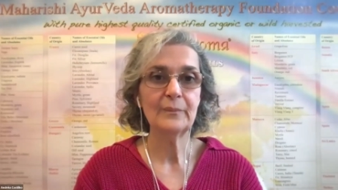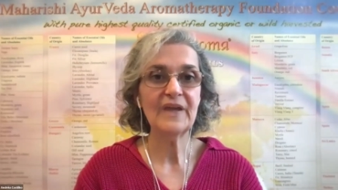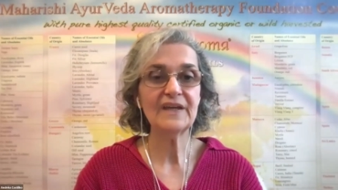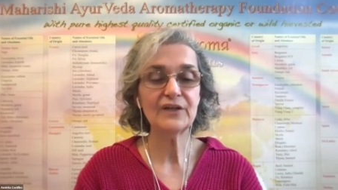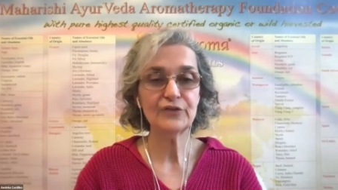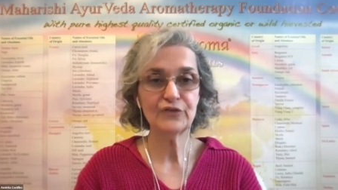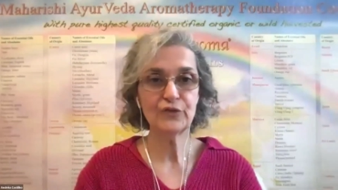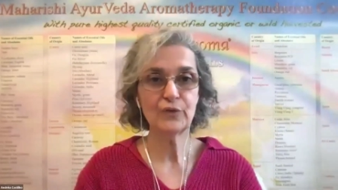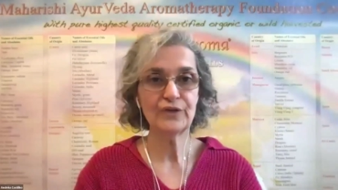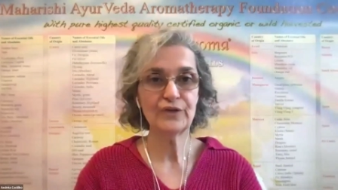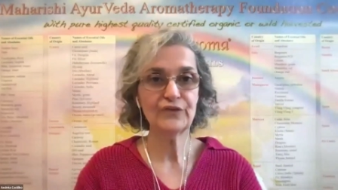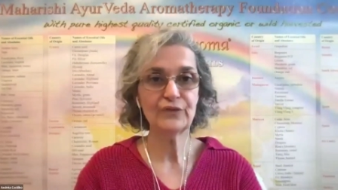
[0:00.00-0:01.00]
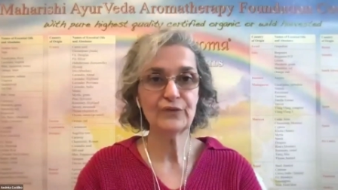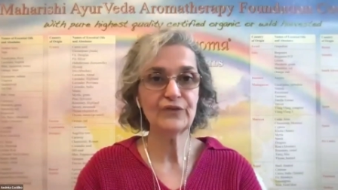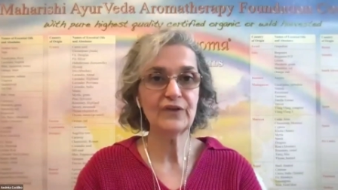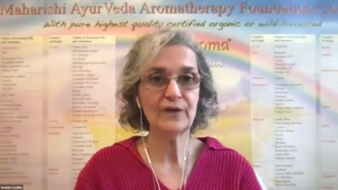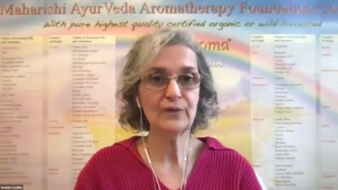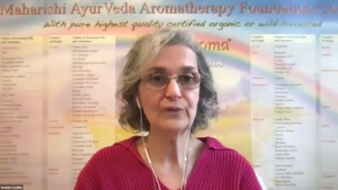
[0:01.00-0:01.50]
make a choice
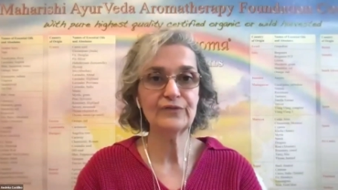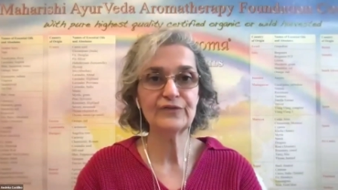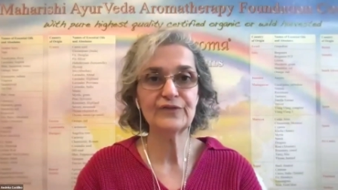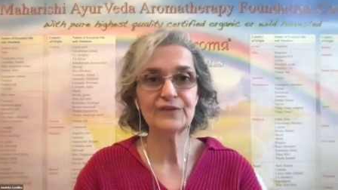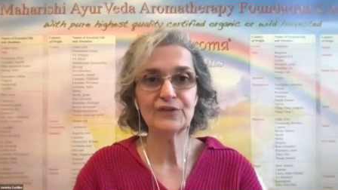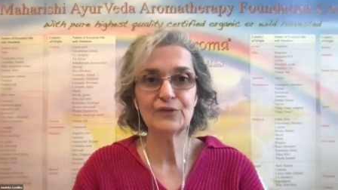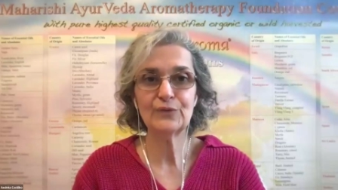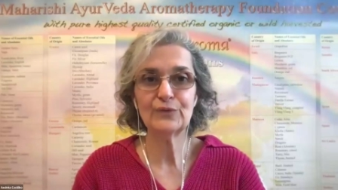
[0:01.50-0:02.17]
yourself,